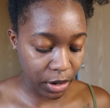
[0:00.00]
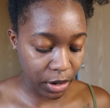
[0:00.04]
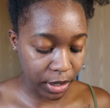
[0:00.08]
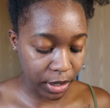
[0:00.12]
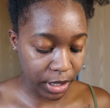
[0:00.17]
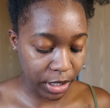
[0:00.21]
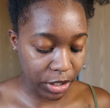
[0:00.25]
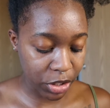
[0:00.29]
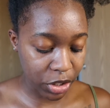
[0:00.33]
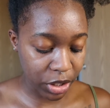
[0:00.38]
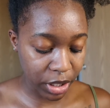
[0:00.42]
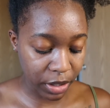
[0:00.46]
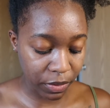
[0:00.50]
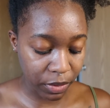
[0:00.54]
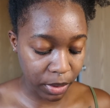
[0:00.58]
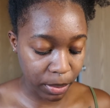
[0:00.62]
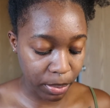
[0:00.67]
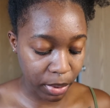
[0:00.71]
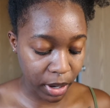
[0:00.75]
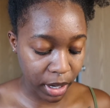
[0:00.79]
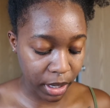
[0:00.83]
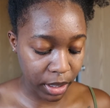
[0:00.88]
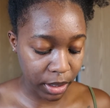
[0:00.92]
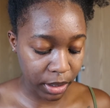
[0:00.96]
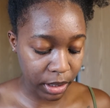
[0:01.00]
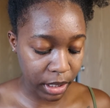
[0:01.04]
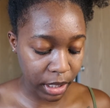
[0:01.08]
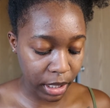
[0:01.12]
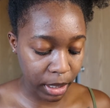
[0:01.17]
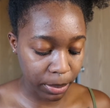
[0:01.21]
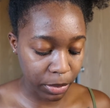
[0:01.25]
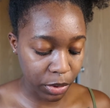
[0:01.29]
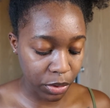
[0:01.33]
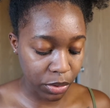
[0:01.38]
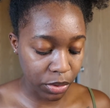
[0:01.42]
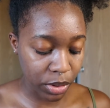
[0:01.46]
each and every product that
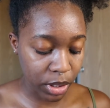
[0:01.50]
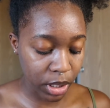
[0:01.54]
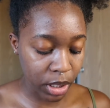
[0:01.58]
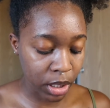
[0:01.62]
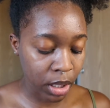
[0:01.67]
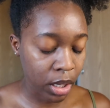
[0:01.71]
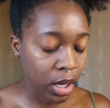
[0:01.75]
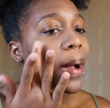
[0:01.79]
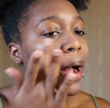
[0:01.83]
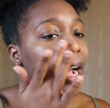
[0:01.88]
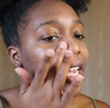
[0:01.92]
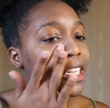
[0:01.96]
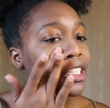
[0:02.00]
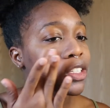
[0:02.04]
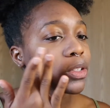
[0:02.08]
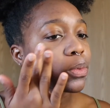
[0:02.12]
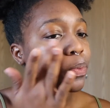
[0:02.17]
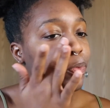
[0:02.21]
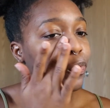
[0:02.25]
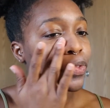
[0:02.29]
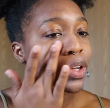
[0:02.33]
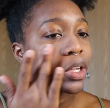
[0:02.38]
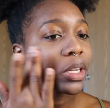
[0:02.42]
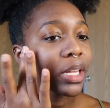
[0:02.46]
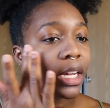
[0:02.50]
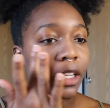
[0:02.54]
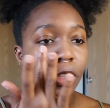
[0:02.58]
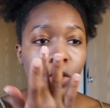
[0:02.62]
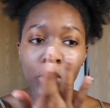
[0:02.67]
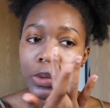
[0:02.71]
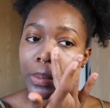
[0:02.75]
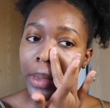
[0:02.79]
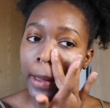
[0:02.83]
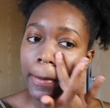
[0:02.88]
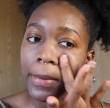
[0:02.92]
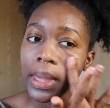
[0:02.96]
i'm using i just felt like
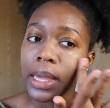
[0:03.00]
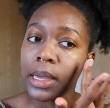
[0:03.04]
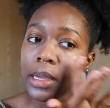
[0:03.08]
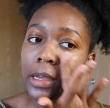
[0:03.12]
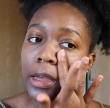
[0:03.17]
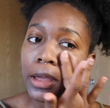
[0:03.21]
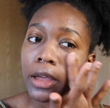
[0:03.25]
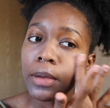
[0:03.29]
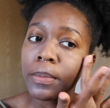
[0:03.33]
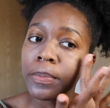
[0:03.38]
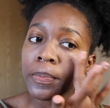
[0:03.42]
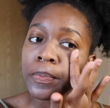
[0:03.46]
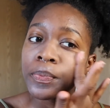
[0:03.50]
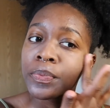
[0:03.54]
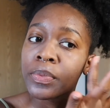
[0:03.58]
doing my makeup